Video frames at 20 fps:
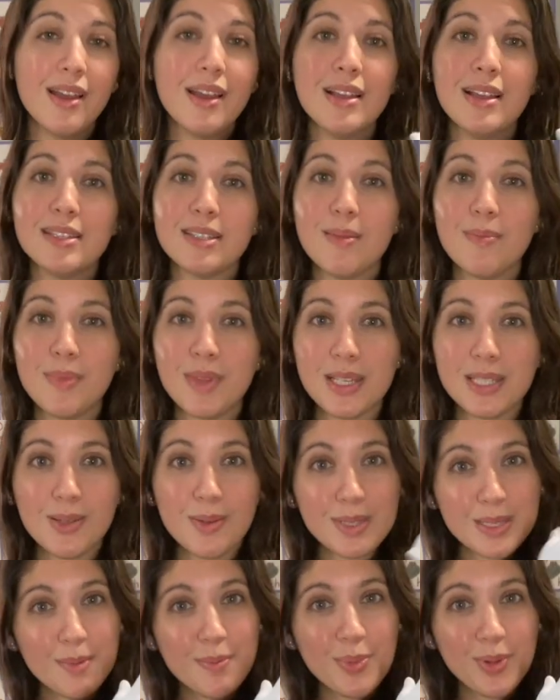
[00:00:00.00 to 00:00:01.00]
something so
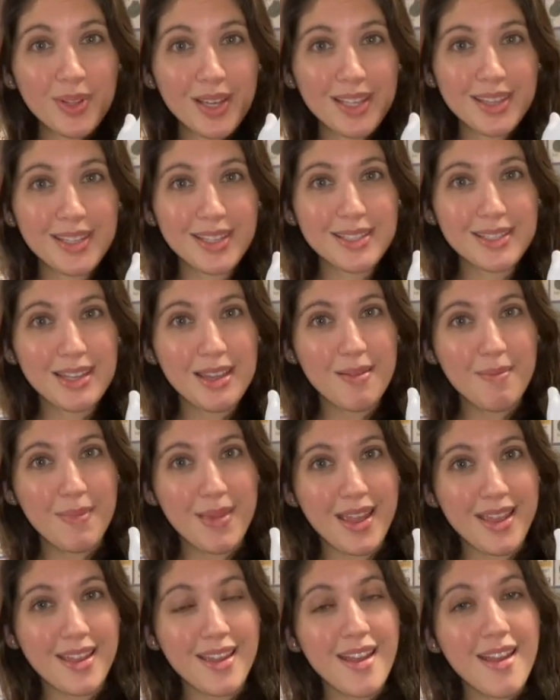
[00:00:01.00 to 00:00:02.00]
simple like this can
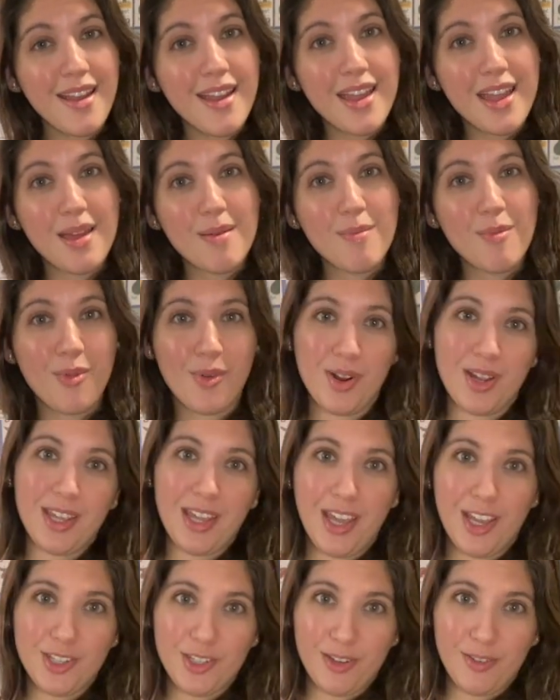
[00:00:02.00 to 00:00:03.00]
make it more
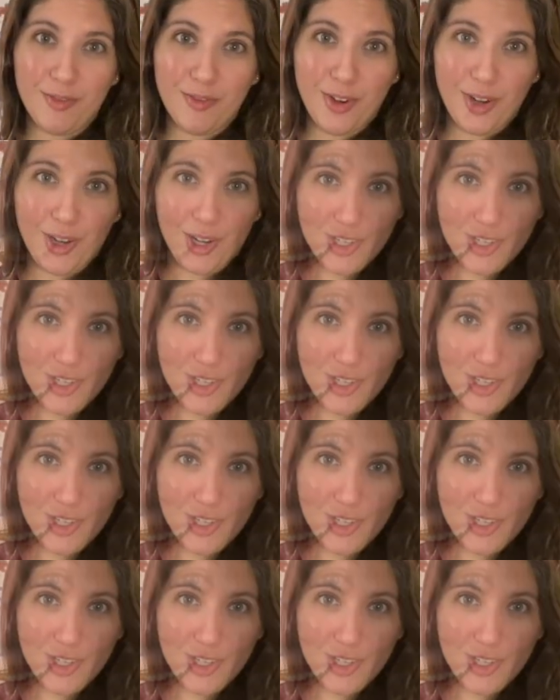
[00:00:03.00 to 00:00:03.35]
engaging for your